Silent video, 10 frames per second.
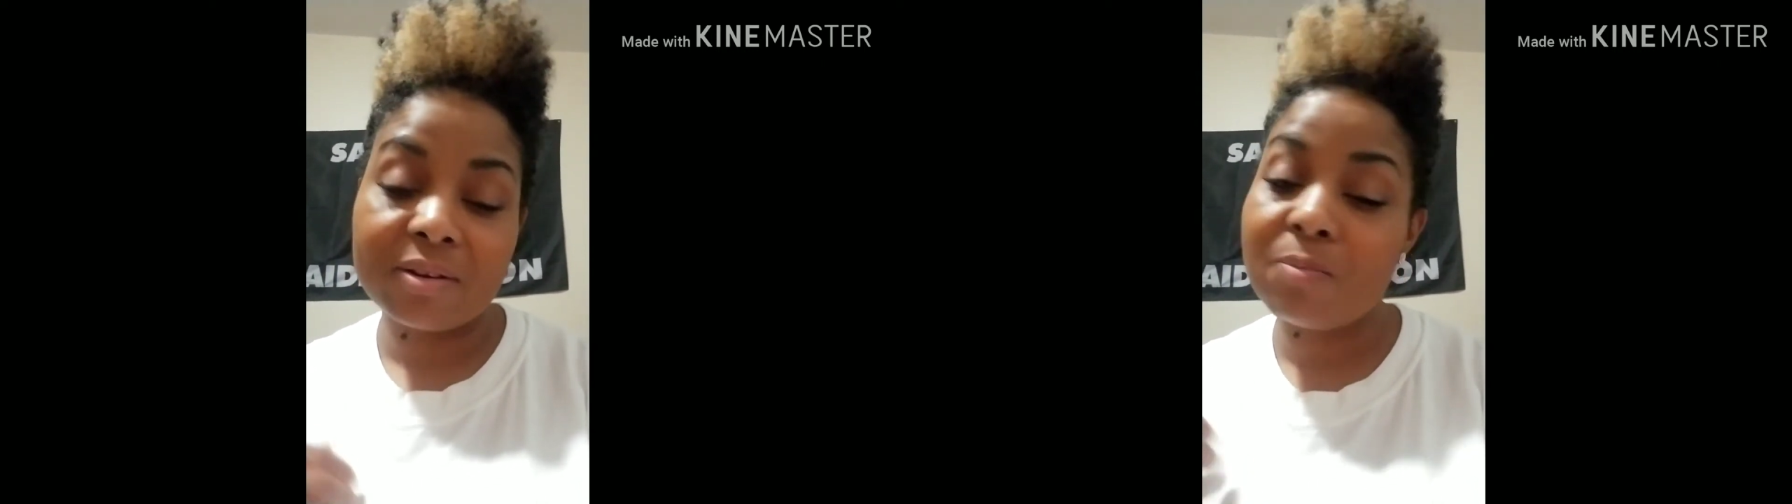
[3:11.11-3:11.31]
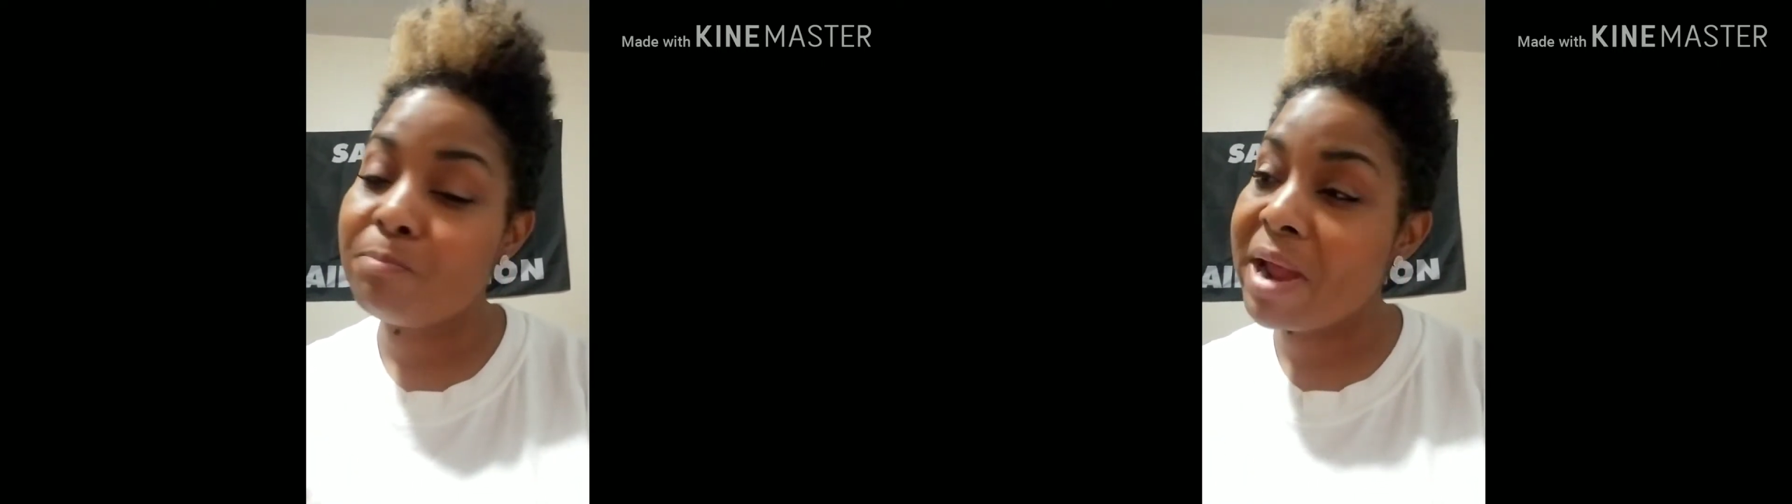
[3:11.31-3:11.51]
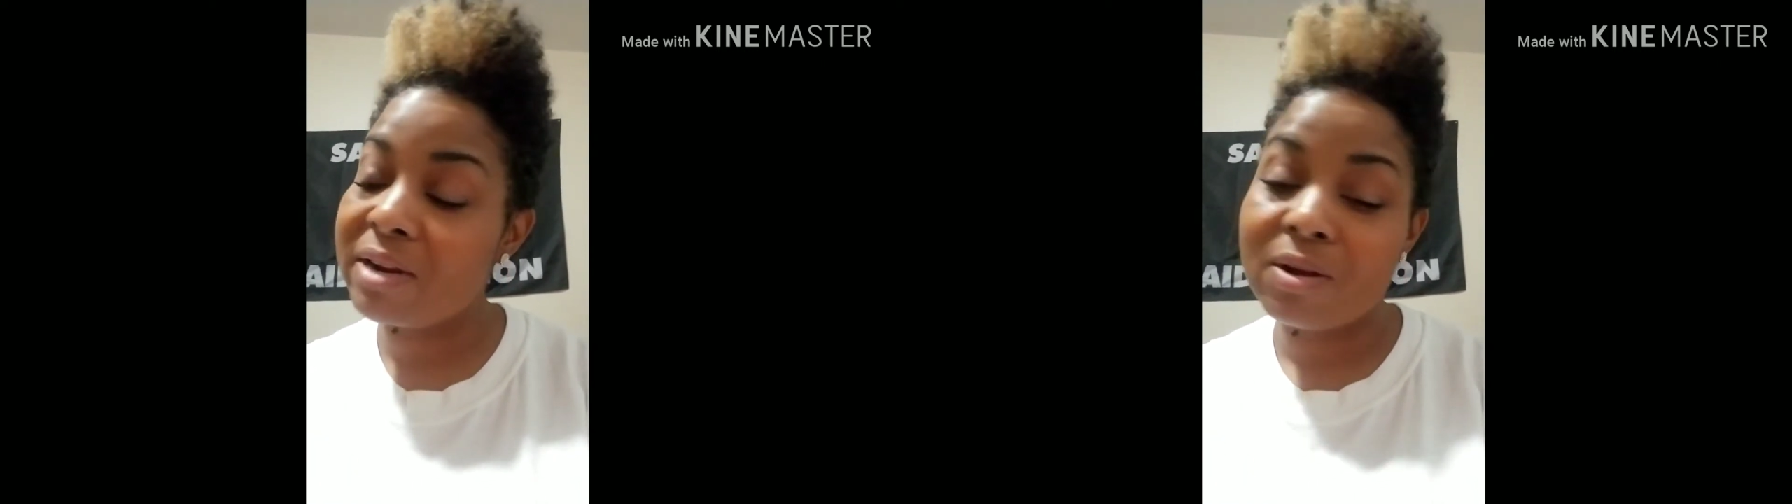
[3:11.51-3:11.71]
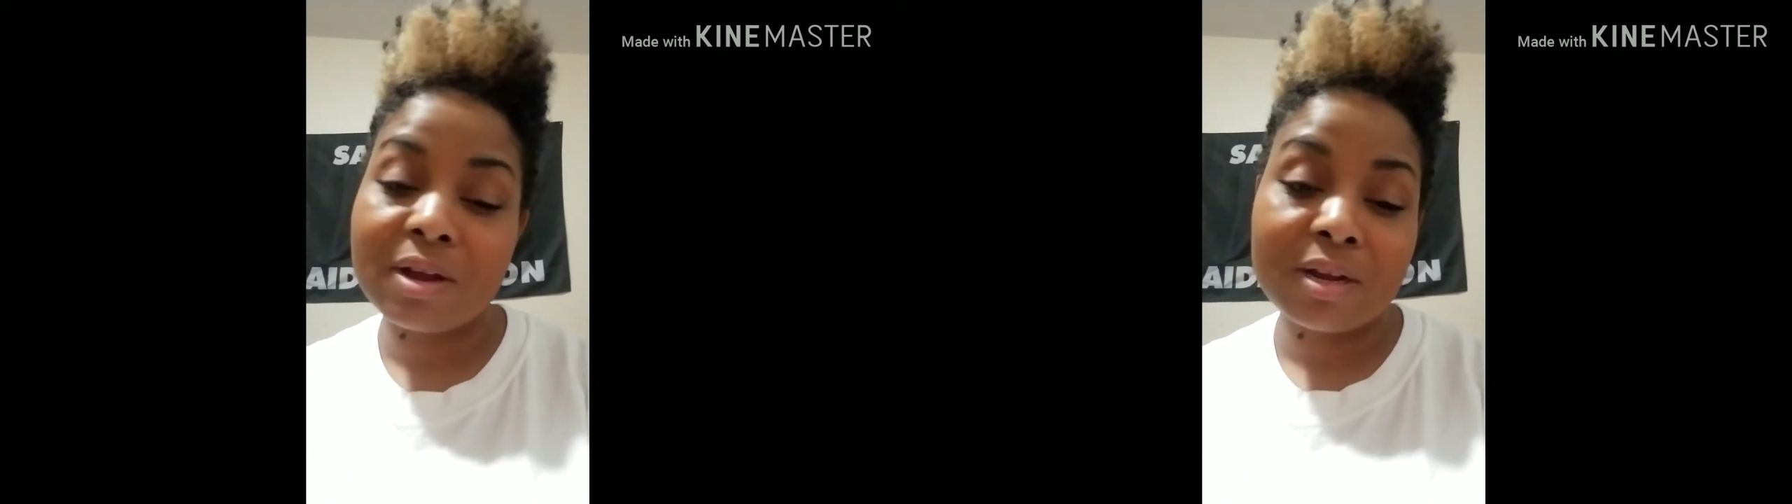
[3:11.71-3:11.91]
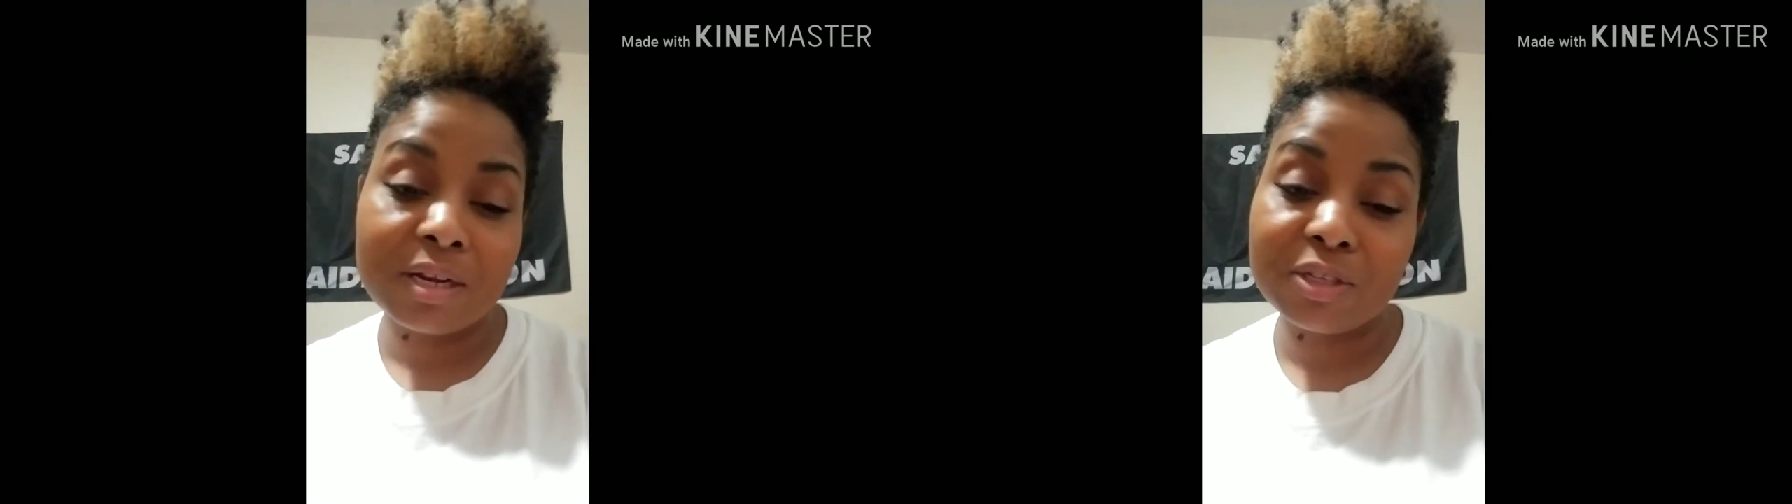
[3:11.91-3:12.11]

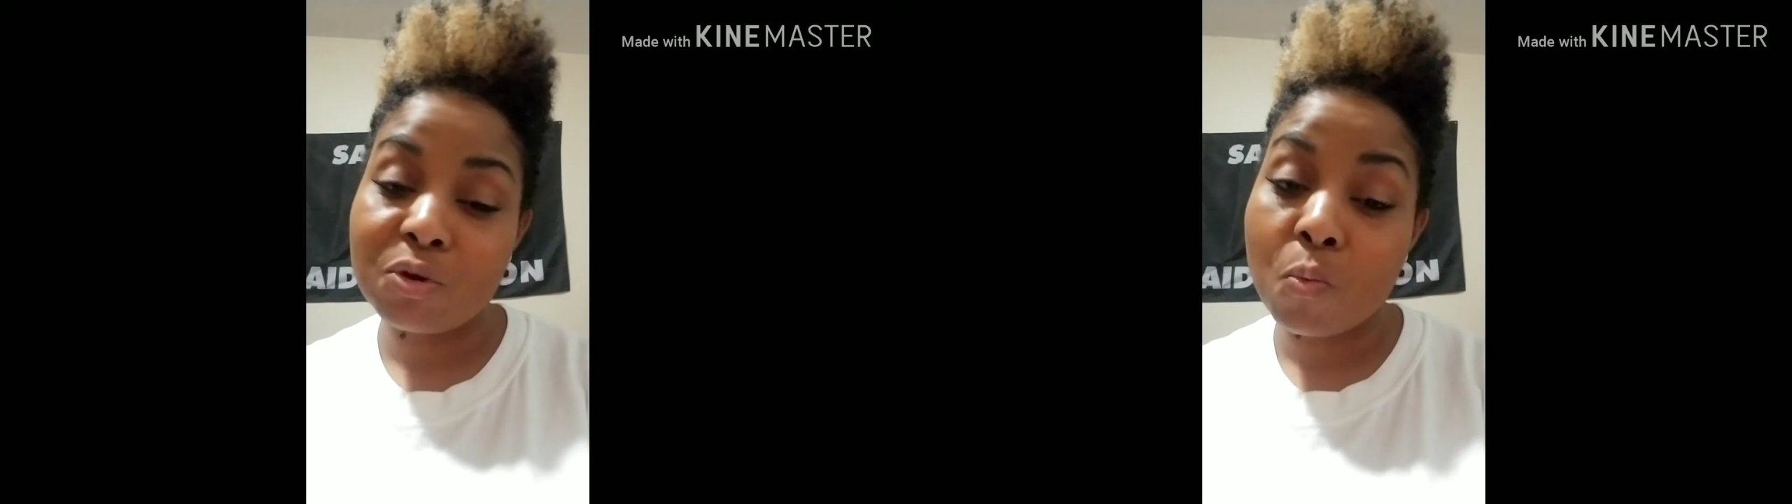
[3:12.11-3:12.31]
to